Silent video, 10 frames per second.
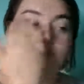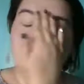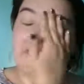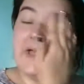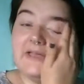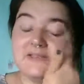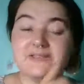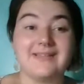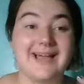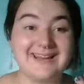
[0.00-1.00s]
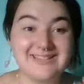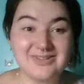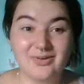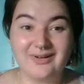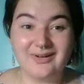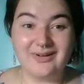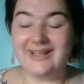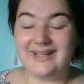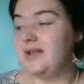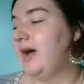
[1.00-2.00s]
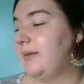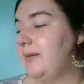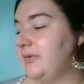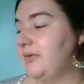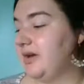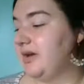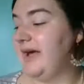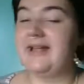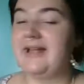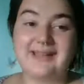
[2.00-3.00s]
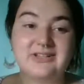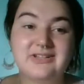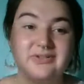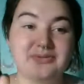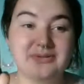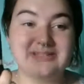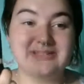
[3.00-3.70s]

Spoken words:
Okay, so that is on. I'm going to go ahead and do some